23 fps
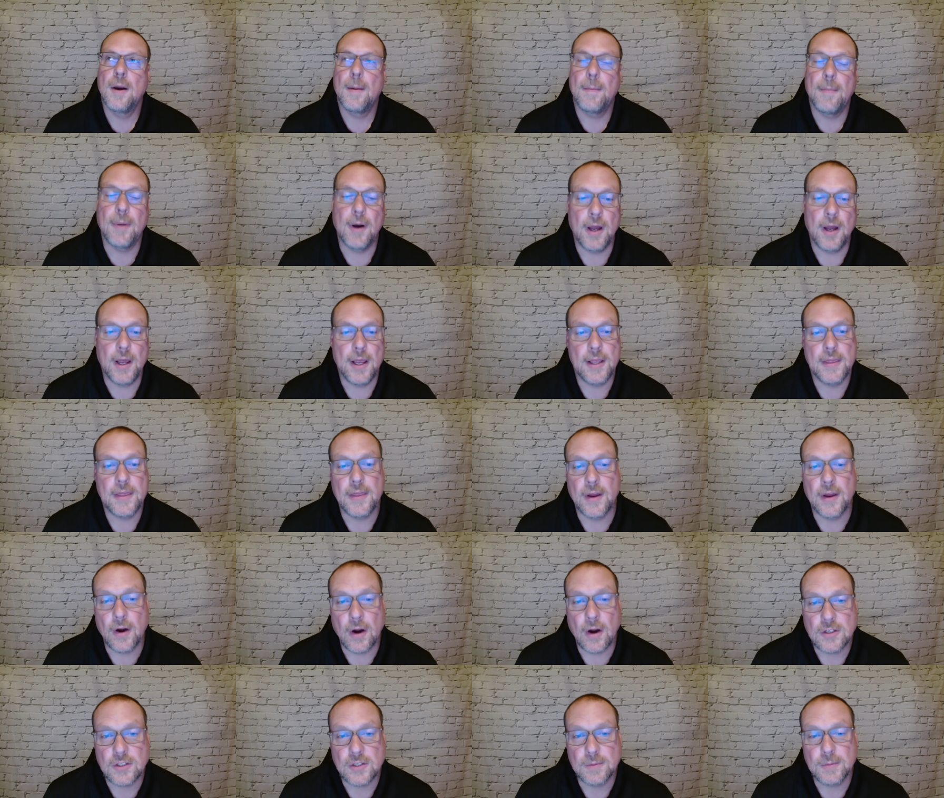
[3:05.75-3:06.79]
but there
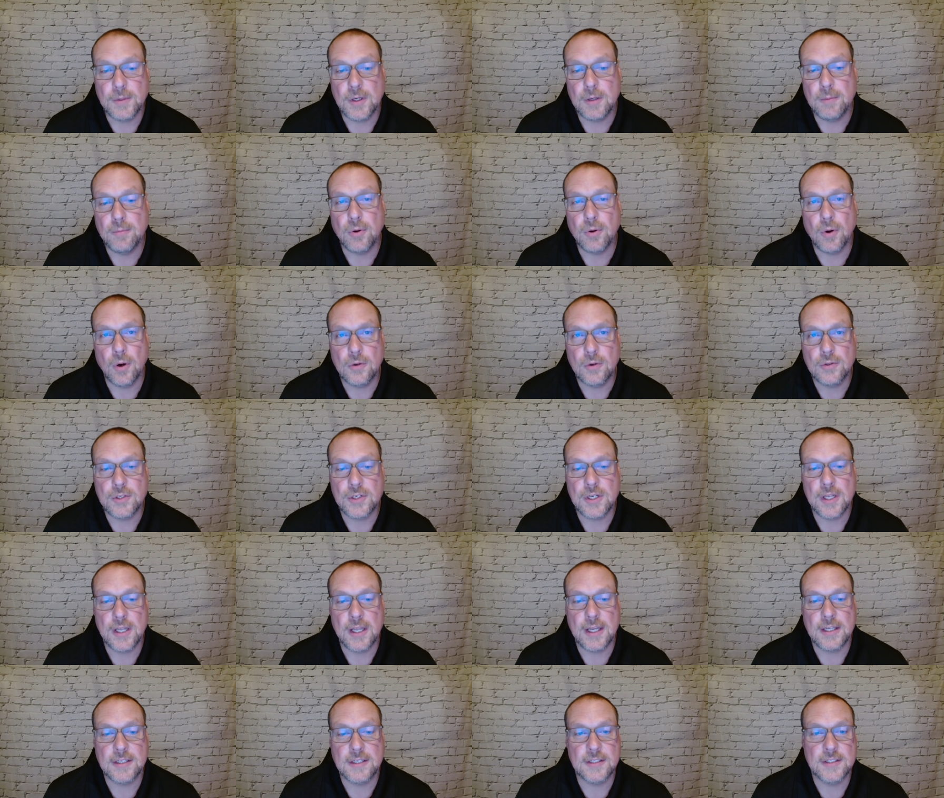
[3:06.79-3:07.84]
are some good pros to
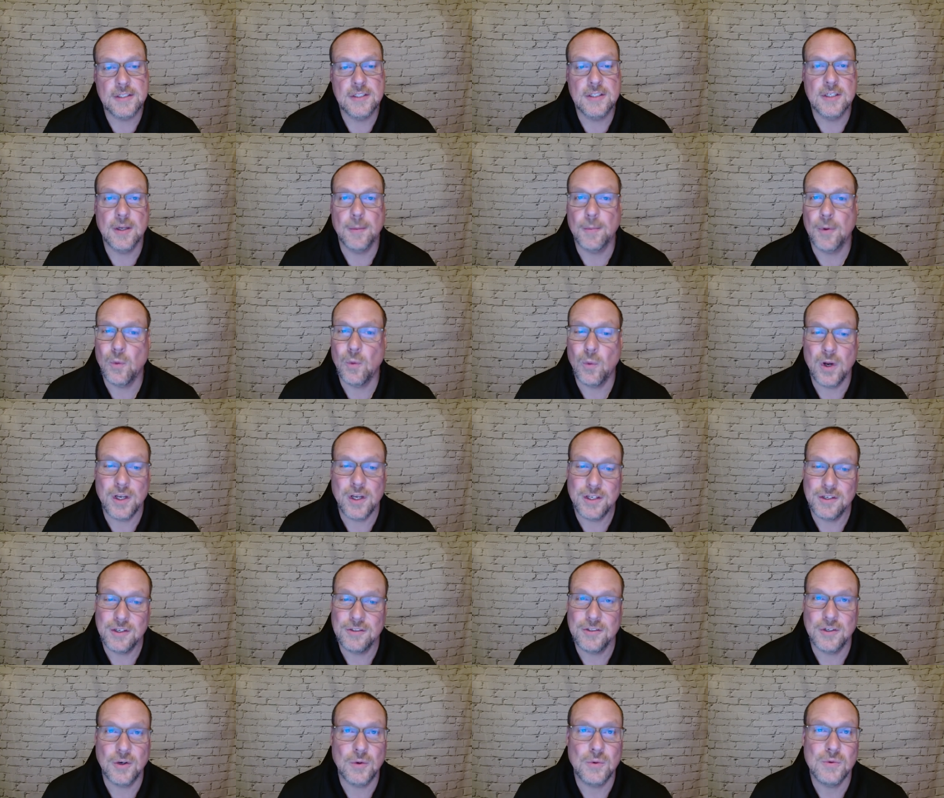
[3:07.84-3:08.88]
this number one you
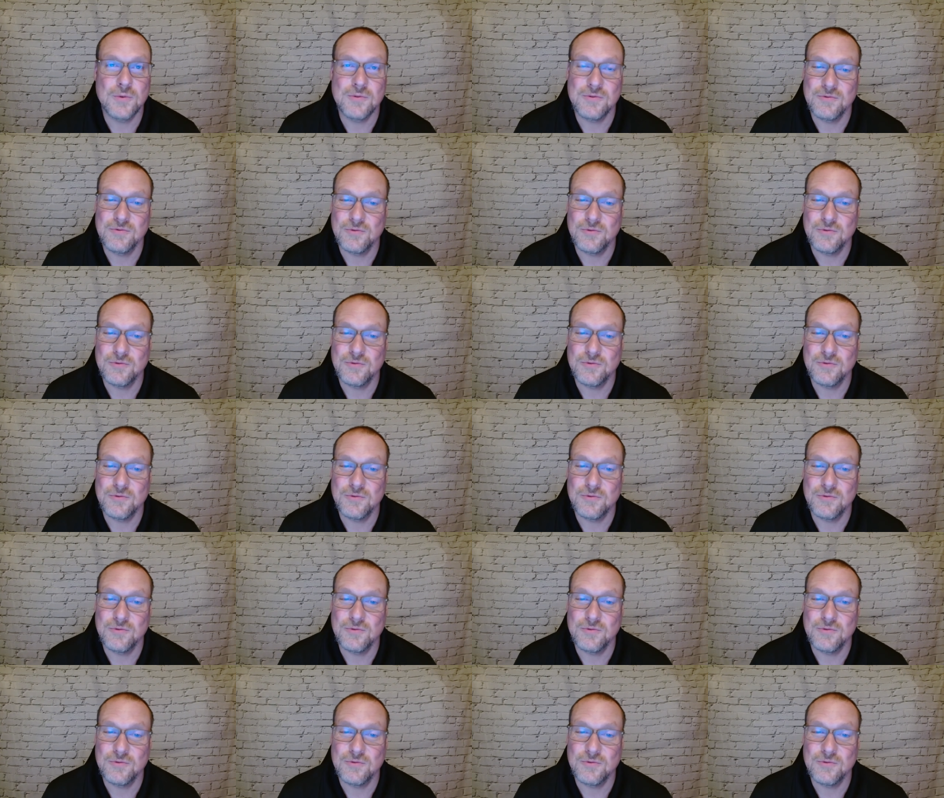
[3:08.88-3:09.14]
don't